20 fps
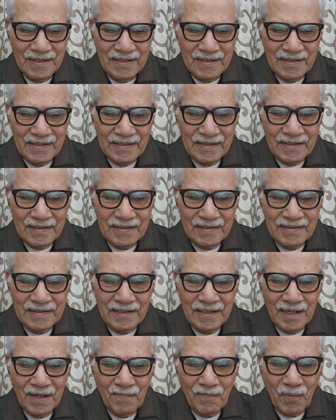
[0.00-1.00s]
E,
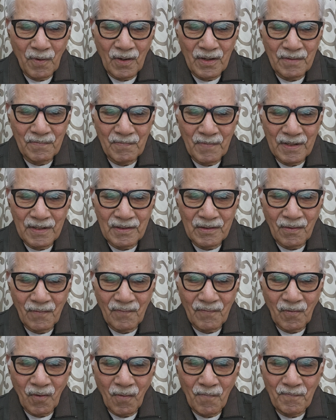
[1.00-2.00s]
the appointment
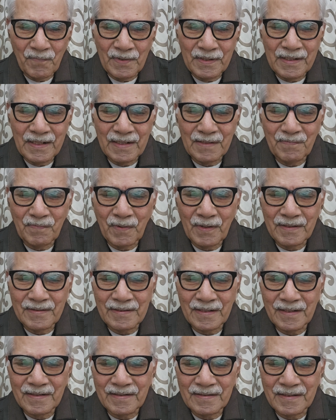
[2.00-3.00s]
of competent
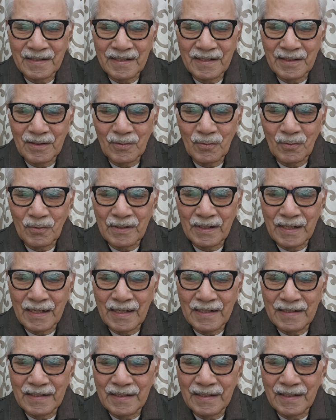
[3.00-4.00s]
persons, including
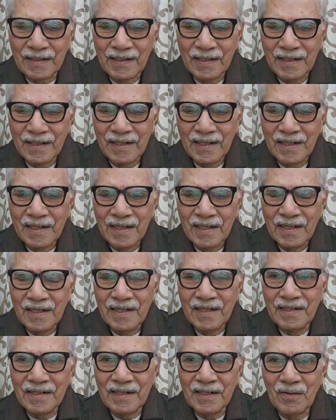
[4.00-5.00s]
any
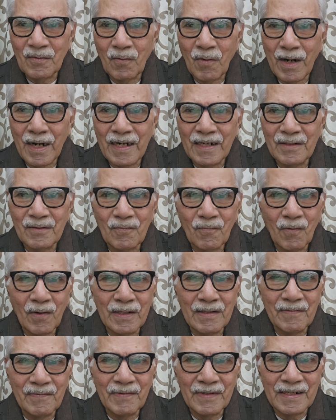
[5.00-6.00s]
required
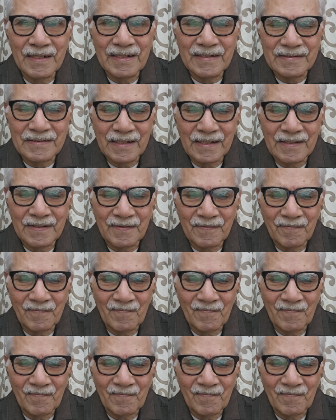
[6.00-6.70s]
qualification.